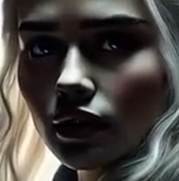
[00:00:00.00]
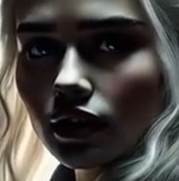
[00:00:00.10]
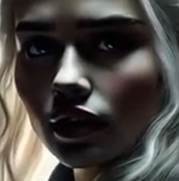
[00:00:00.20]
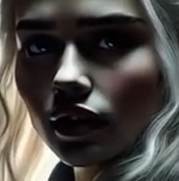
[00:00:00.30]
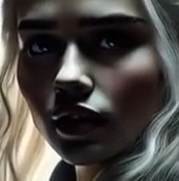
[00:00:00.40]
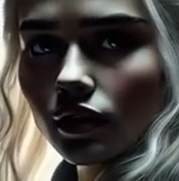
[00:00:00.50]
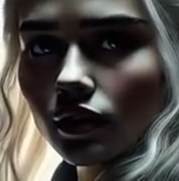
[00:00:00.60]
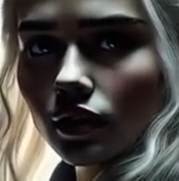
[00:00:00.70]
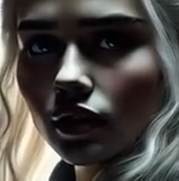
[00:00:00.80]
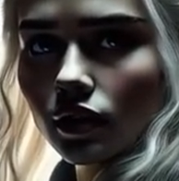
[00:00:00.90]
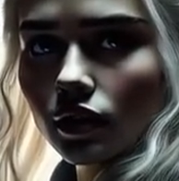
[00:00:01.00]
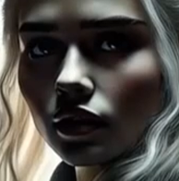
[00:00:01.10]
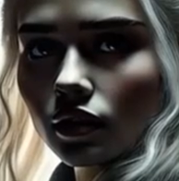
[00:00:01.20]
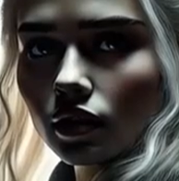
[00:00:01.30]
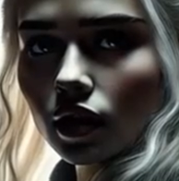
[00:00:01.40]
There's an opening there
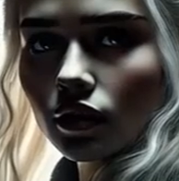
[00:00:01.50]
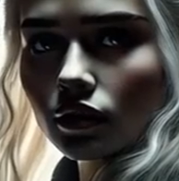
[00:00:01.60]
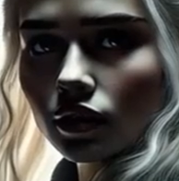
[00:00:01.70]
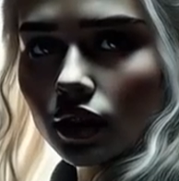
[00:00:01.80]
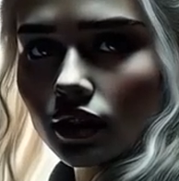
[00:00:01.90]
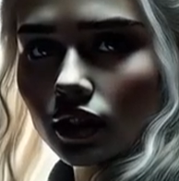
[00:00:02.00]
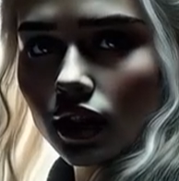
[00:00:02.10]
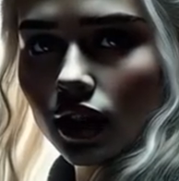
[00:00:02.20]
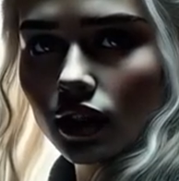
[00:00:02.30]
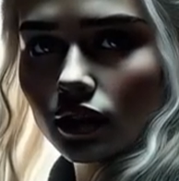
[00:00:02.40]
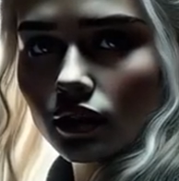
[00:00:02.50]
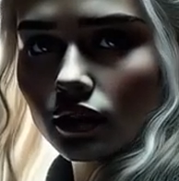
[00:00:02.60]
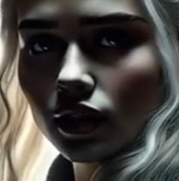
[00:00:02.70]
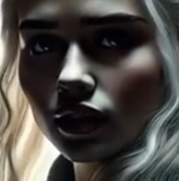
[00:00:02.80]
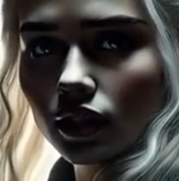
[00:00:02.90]
if we handle it delicately.
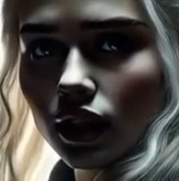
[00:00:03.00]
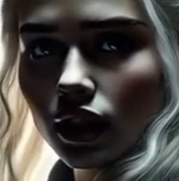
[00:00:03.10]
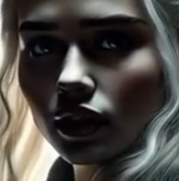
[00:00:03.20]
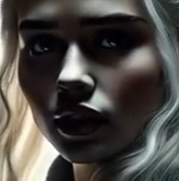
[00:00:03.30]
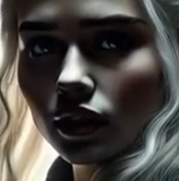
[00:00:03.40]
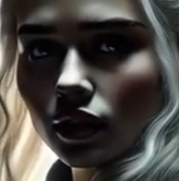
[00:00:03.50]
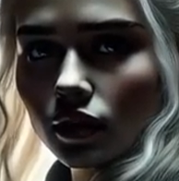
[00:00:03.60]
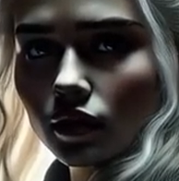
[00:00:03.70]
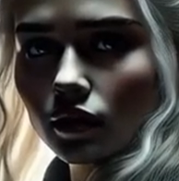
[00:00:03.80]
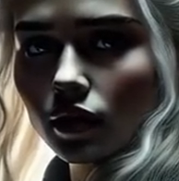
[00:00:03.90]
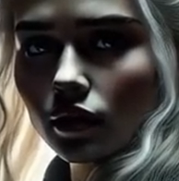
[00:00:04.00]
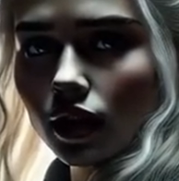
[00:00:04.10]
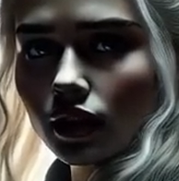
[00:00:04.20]
We will, Daenerys agreed.